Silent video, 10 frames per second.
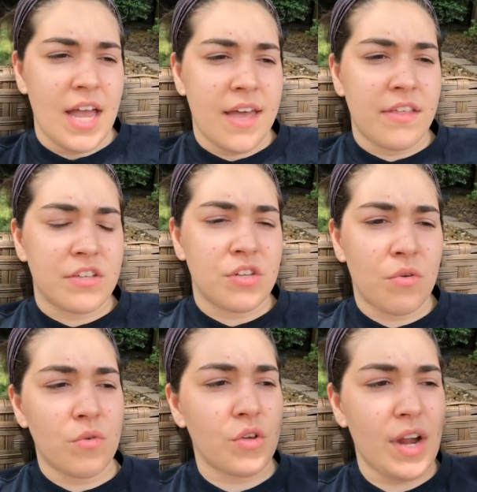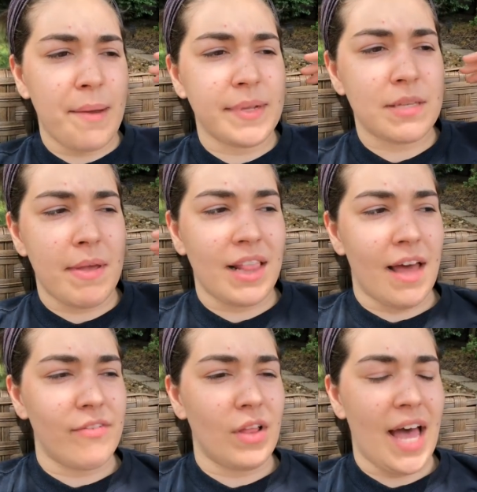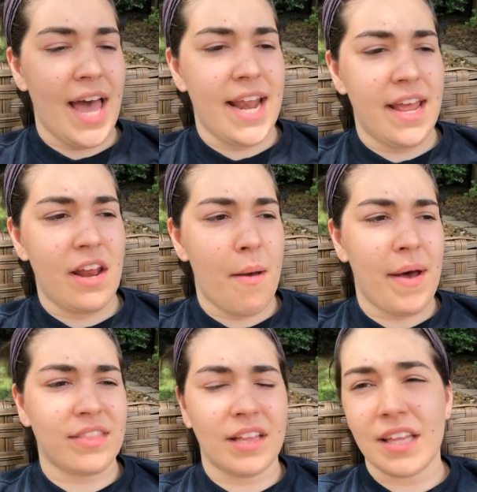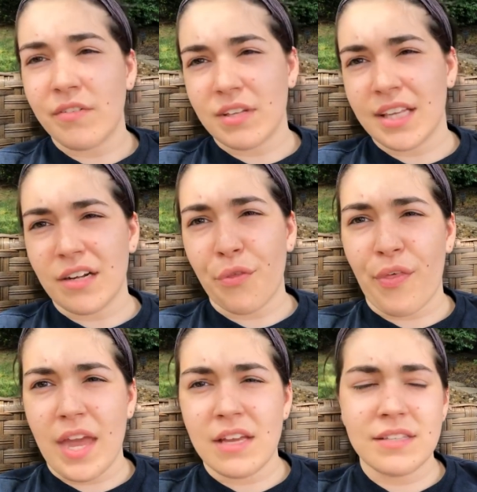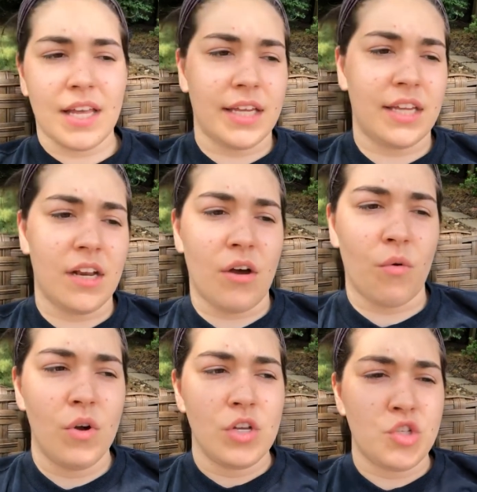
And then so they're able to be level-headed about the little, little things, like, you know,